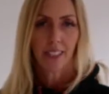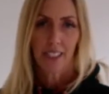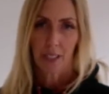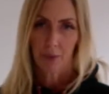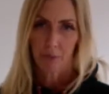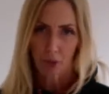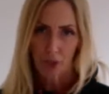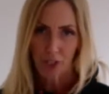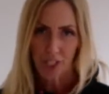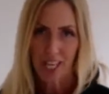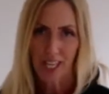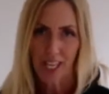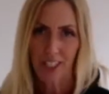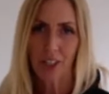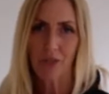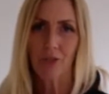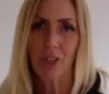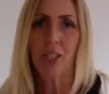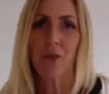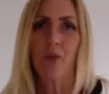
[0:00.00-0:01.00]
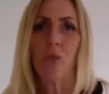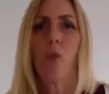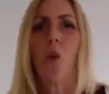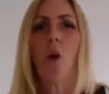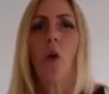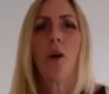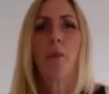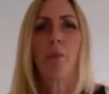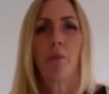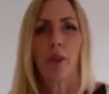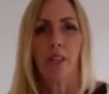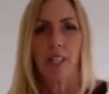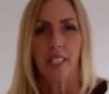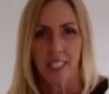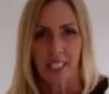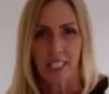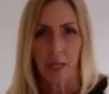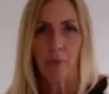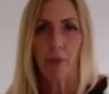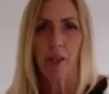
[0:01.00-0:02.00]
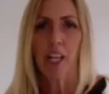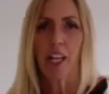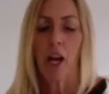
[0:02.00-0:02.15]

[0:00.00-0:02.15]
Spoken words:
I'm not saying there isn't one, but it's keeping